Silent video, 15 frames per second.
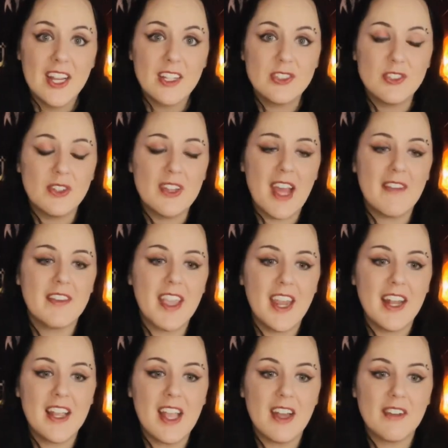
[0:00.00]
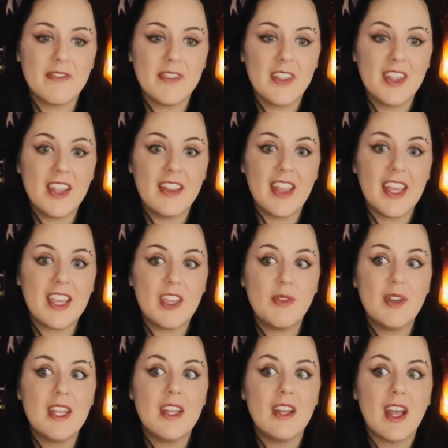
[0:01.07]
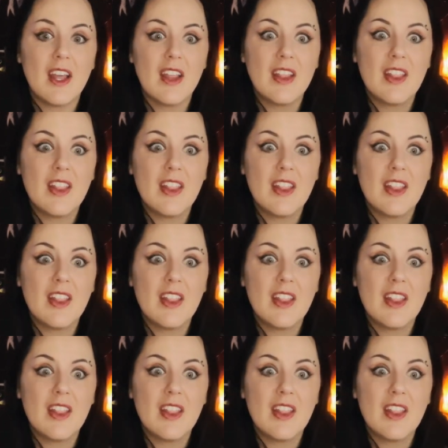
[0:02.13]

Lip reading: You're still navigating out of feeling like you need